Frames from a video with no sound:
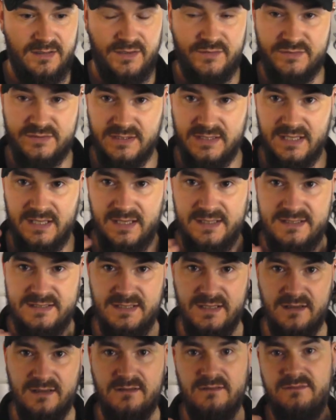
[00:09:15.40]
used a
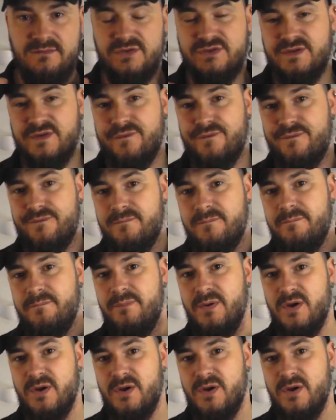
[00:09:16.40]
lighter just to